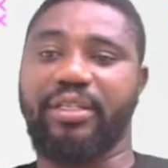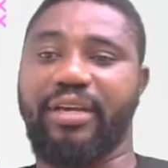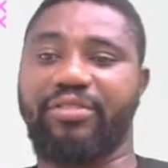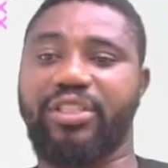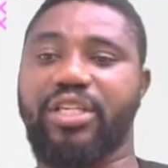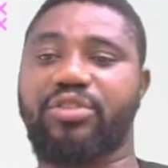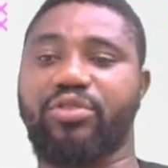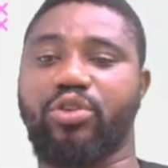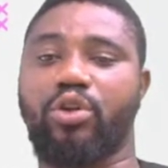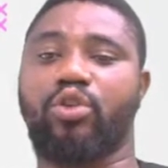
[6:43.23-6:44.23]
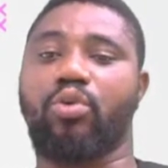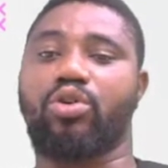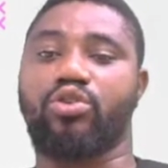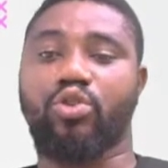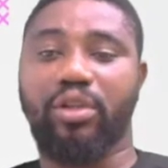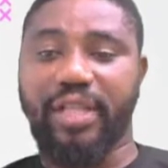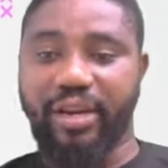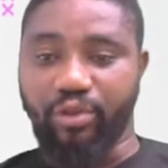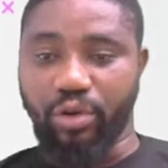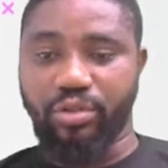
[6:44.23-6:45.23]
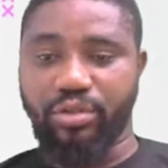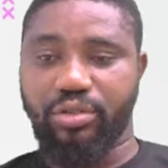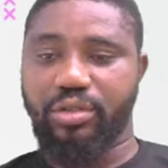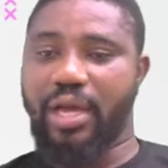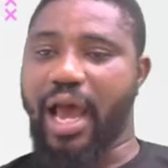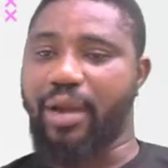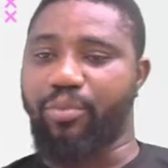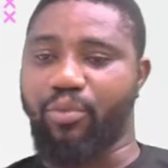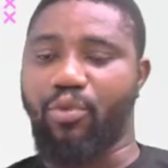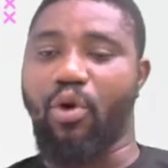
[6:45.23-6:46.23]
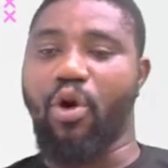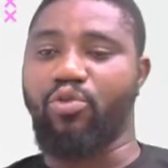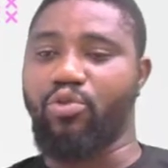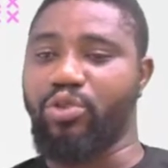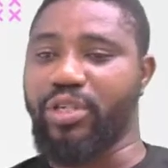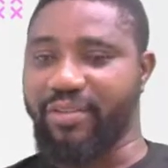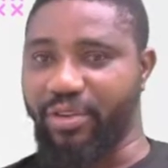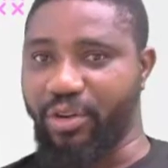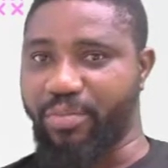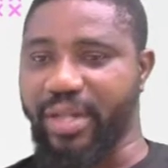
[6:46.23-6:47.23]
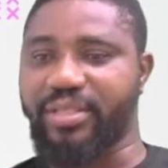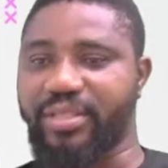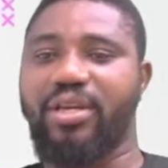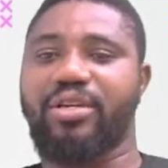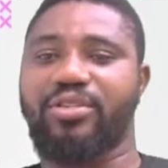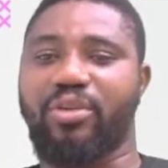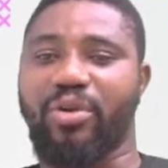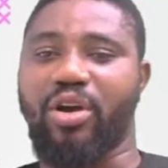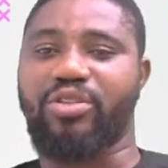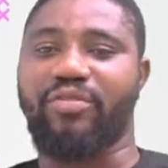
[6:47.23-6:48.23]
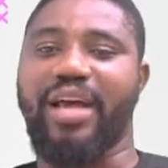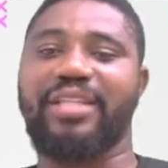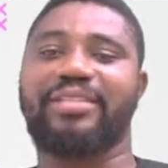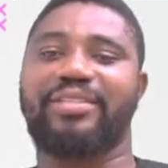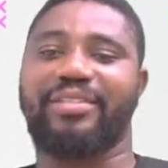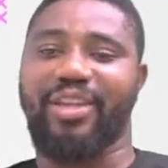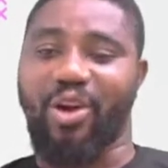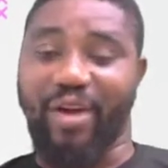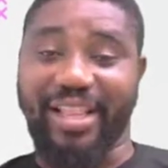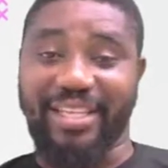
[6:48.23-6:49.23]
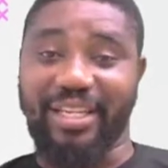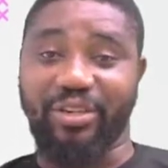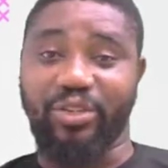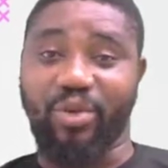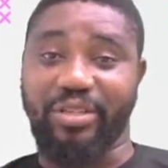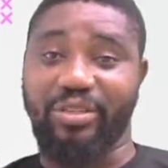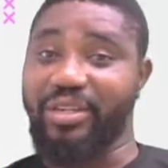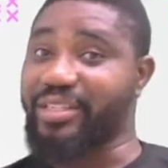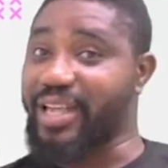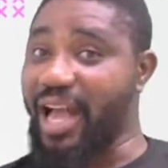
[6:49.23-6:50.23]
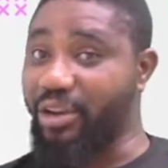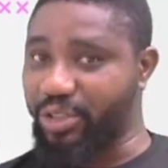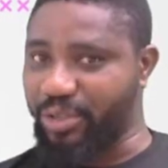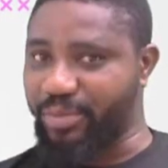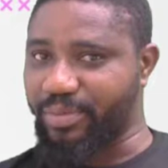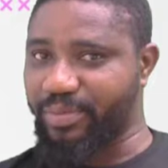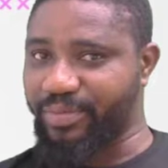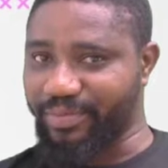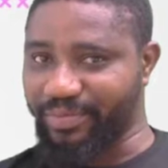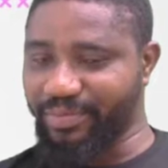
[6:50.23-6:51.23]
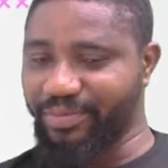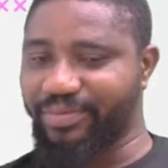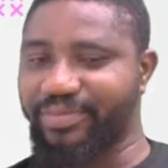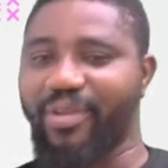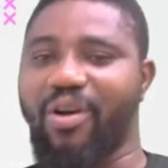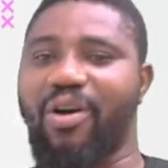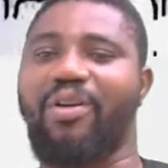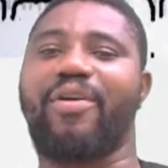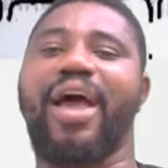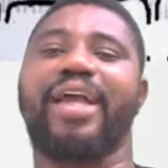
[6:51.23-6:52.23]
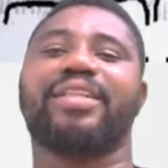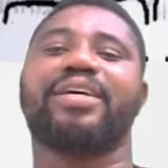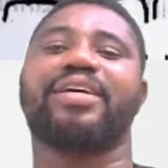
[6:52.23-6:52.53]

Deficiency result towards stunted growth and poor root development. So because of that, the correct answer to this question is calcium. All right.